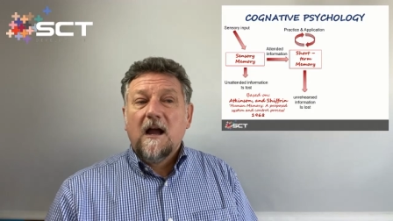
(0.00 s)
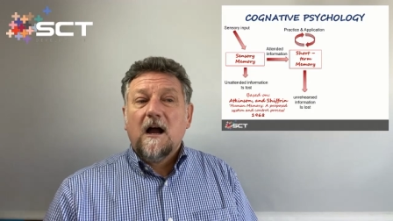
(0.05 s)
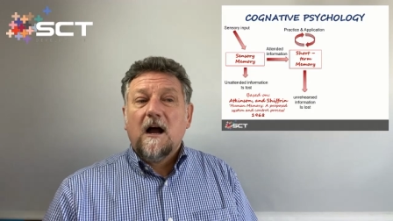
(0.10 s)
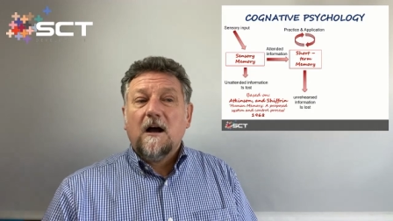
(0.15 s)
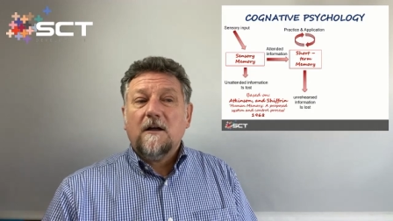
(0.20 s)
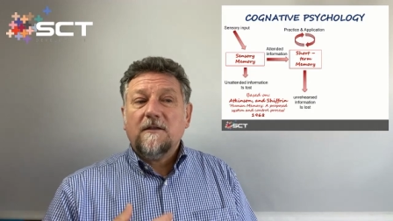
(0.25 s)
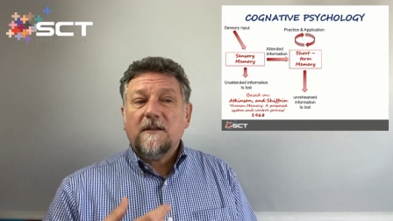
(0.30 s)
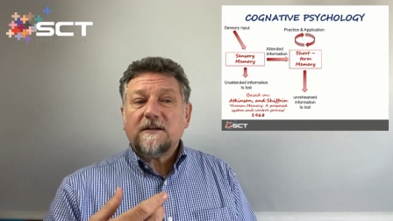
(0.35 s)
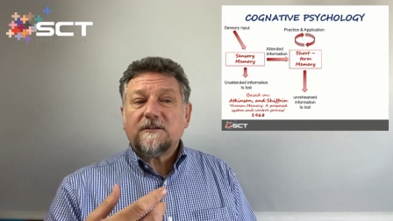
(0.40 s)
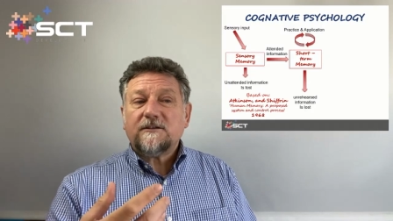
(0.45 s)

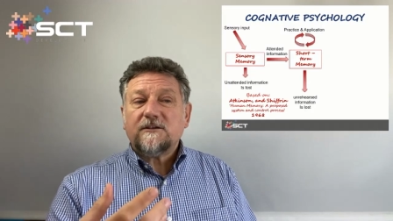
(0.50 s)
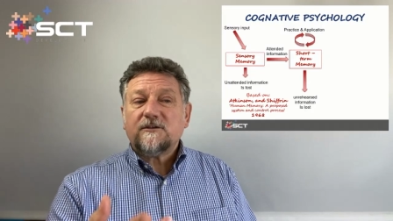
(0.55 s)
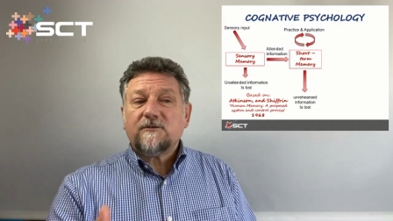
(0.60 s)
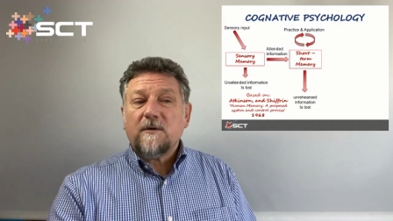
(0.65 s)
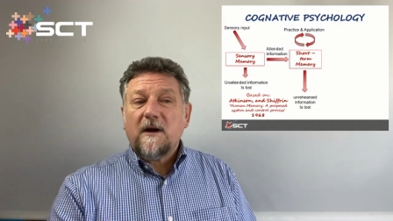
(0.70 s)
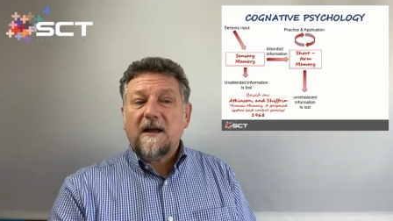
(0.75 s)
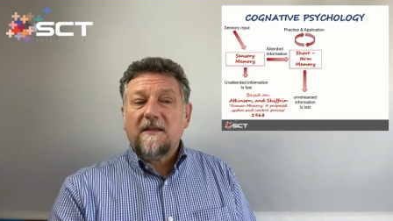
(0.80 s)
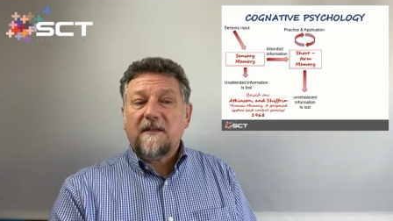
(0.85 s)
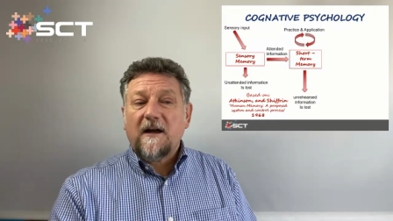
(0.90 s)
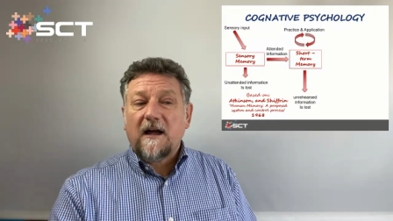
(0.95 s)
And this is
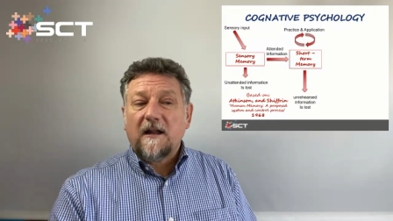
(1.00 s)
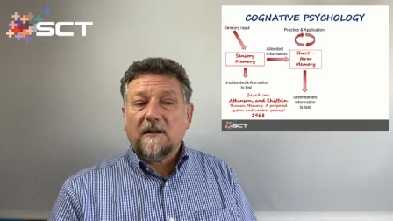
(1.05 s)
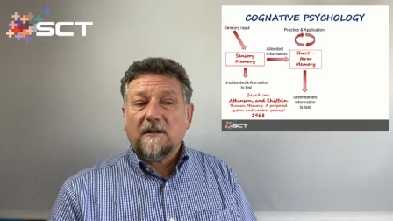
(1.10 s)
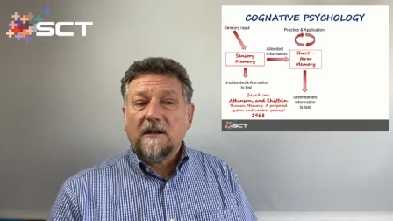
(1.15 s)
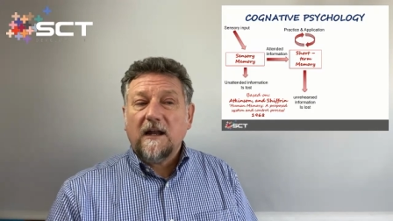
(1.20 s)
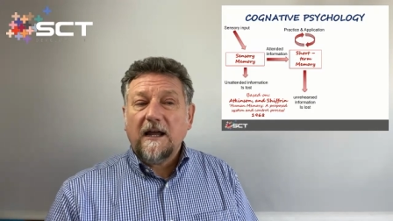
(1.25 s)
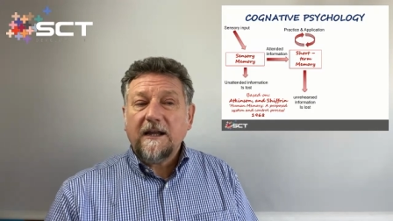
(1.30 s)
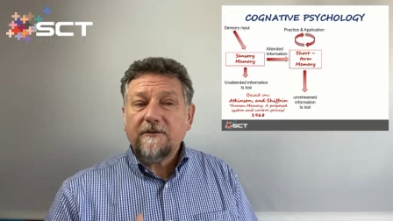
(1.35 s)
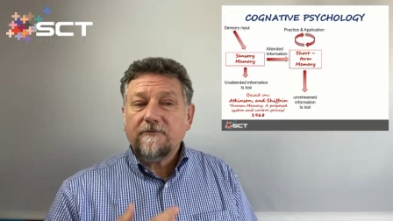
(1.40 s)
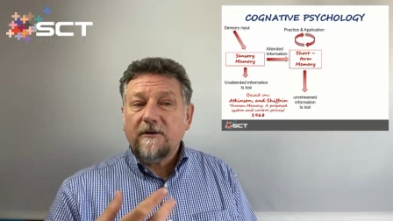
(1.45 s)
where that
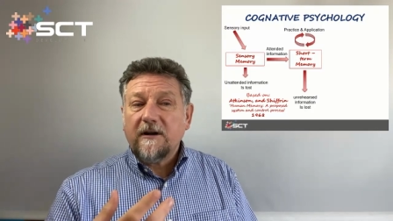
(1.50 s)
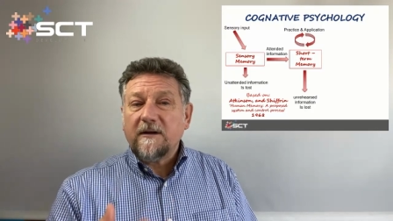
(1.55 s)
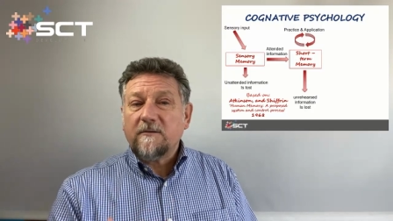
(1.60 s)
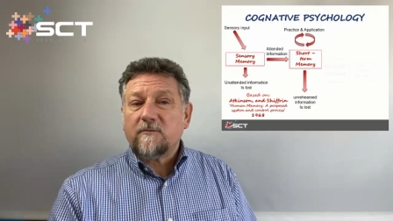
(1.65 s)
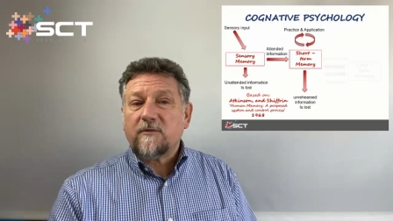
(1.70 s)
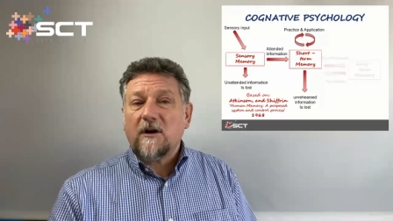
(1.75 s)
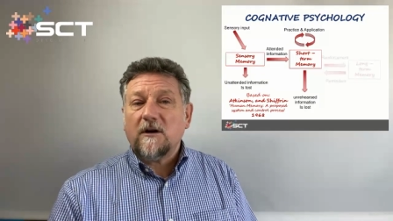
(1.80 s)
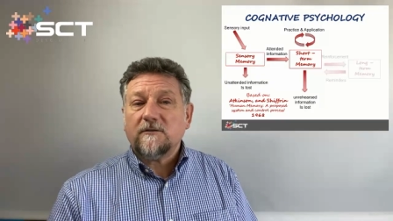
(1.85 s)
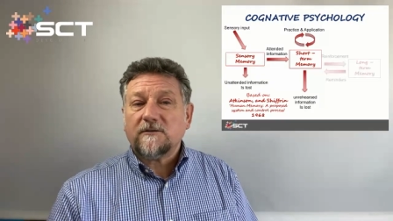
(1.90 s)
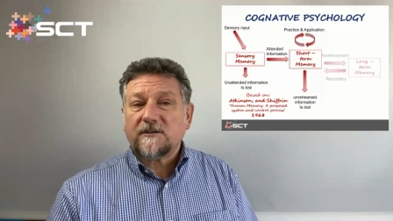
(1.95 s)
layering
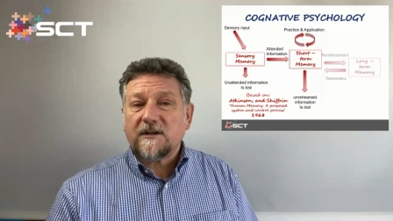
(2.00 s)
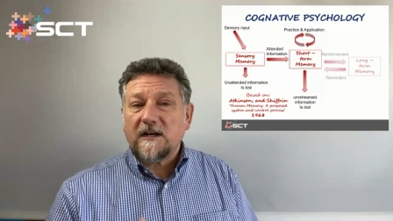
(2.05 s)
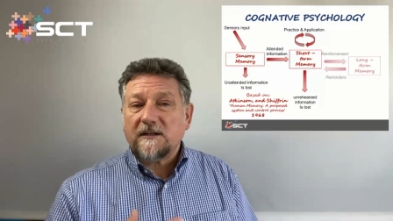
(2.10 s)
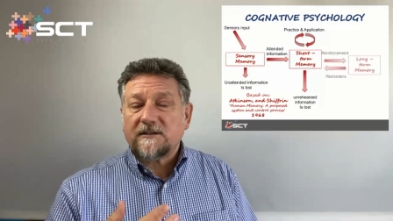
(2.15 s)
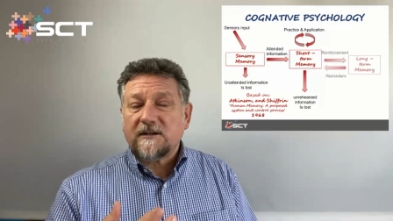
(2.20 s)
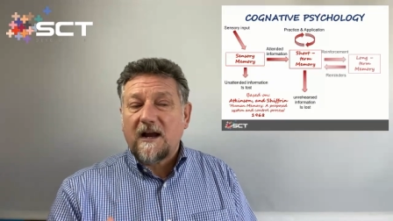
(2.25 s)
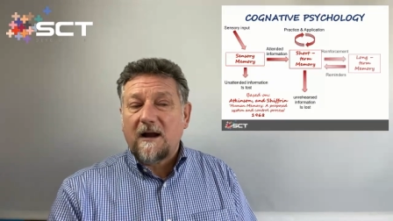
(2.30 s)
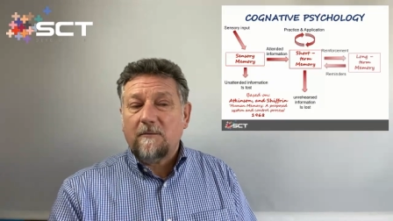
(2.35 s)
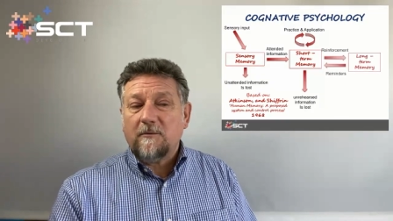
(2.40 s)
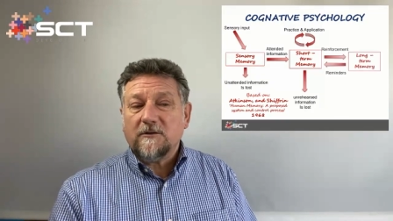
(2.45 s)
process
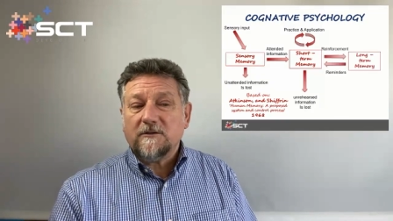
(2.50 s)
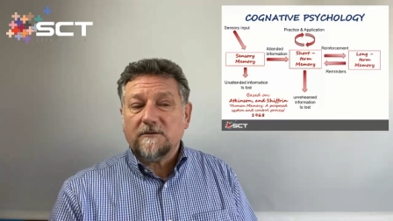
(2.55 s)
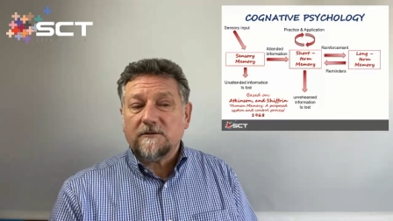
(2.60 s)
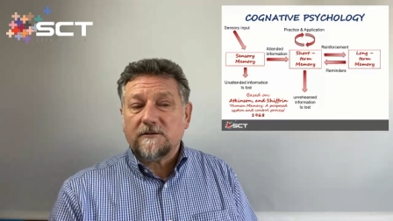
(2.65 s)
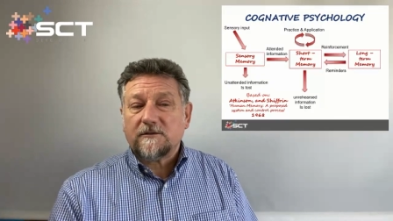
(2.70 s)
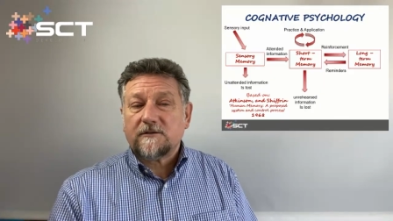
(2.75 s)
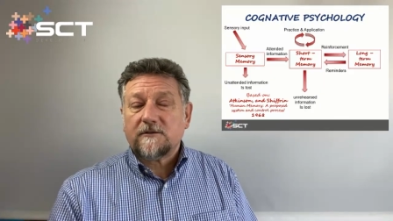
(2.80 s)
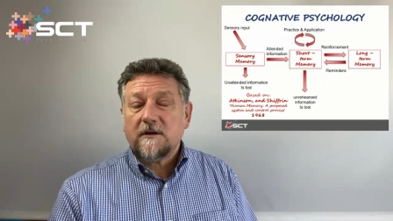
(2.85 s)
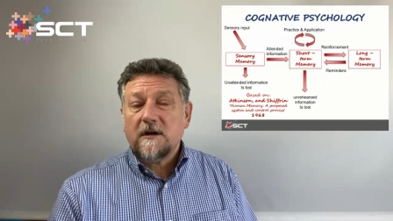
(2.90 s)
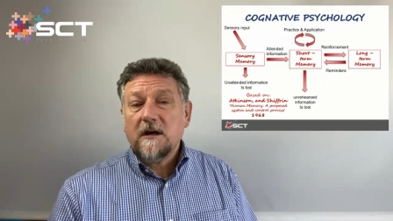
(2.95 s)

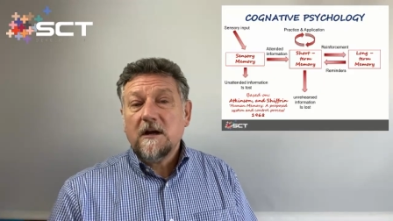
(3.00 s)
happens.